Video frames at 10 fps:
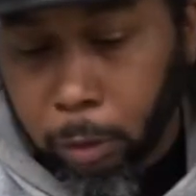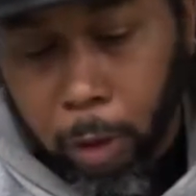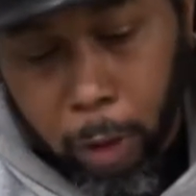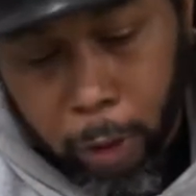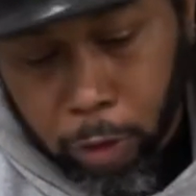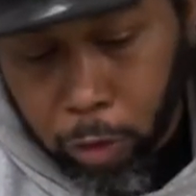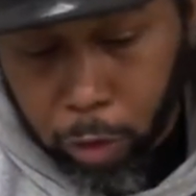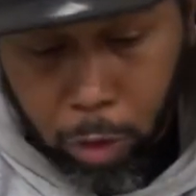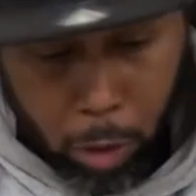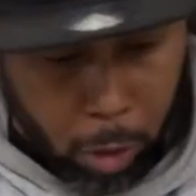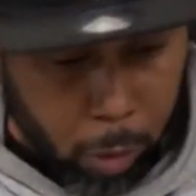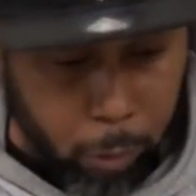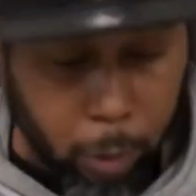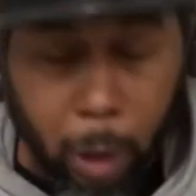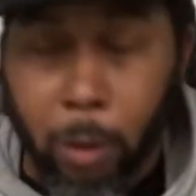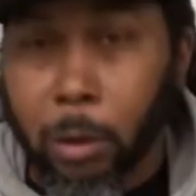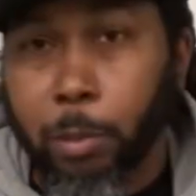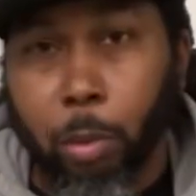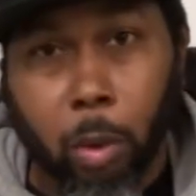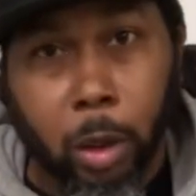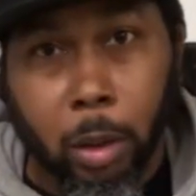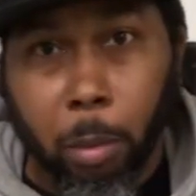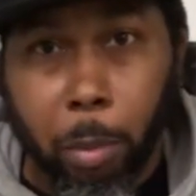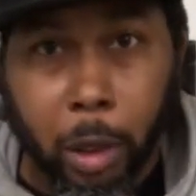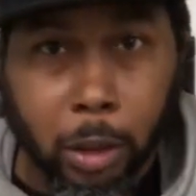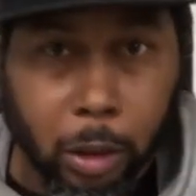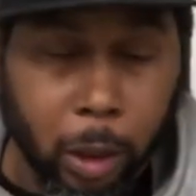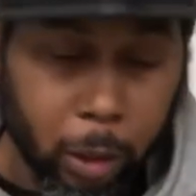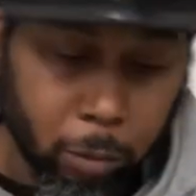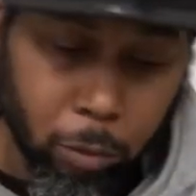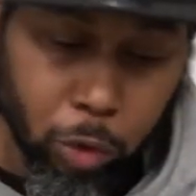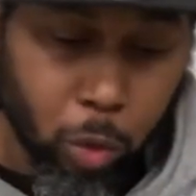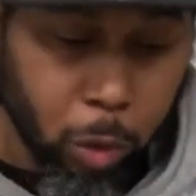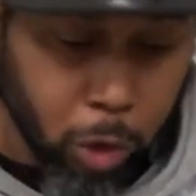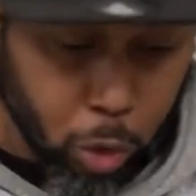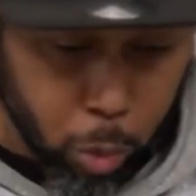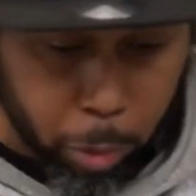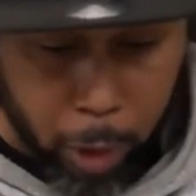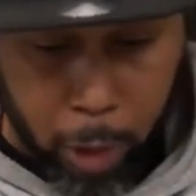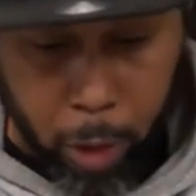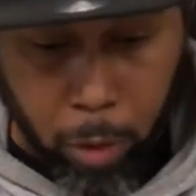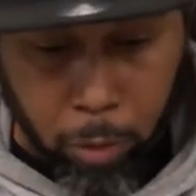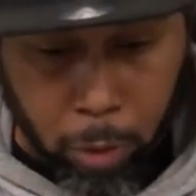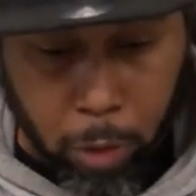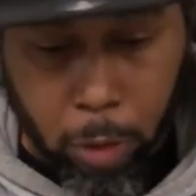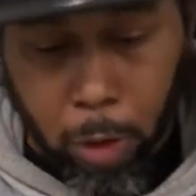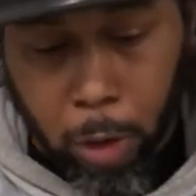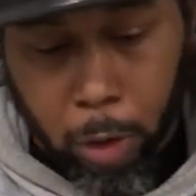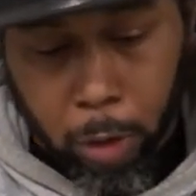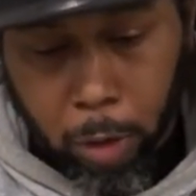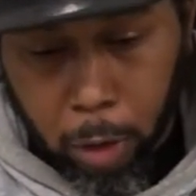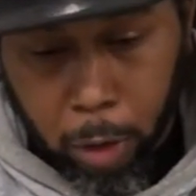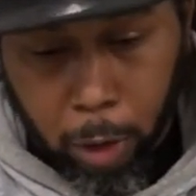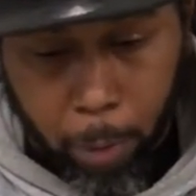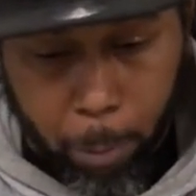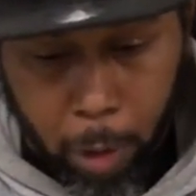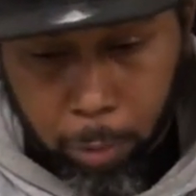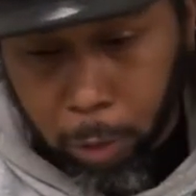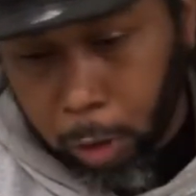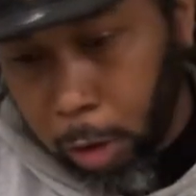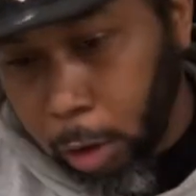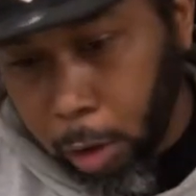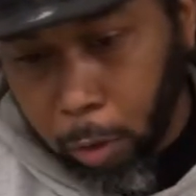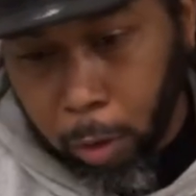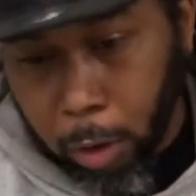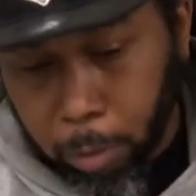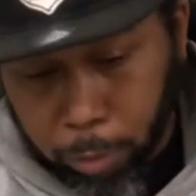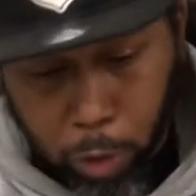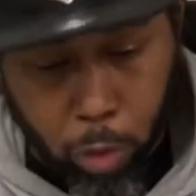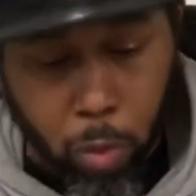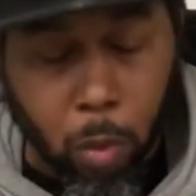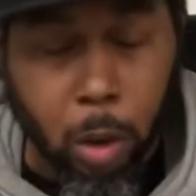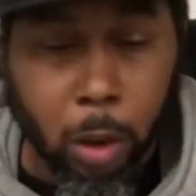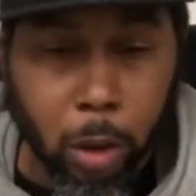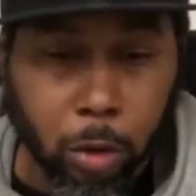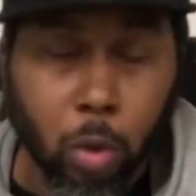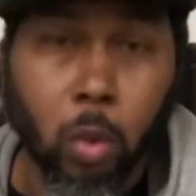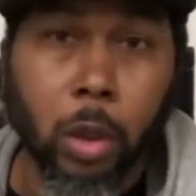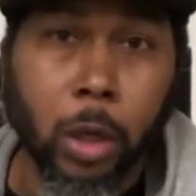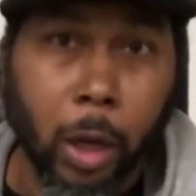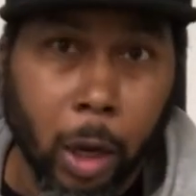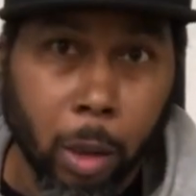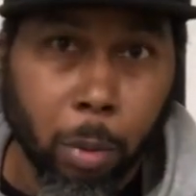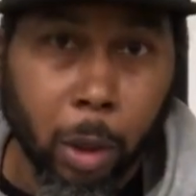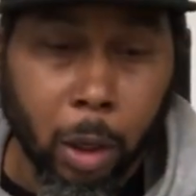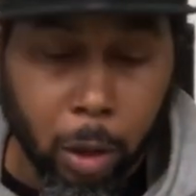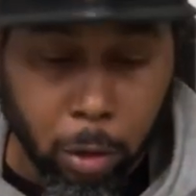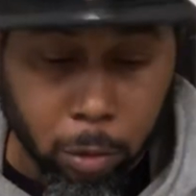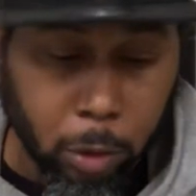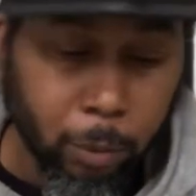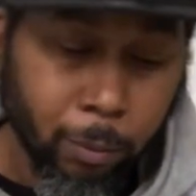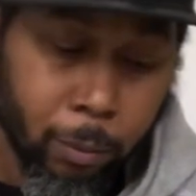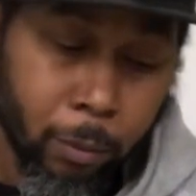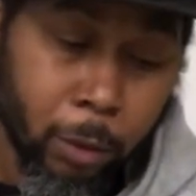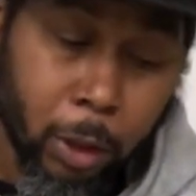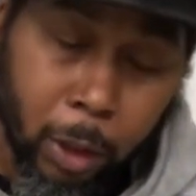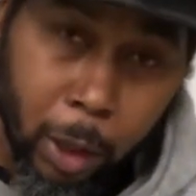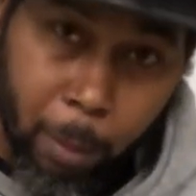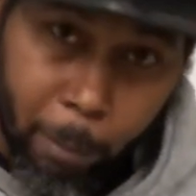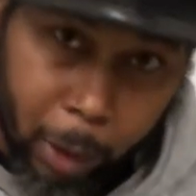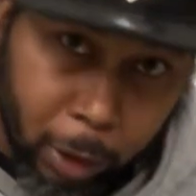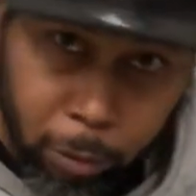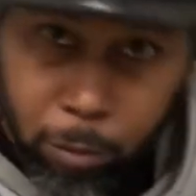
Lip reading: As you saw, I was spraying the base at 22 pounds. Then I bumped the clear up to 29 pounds. I might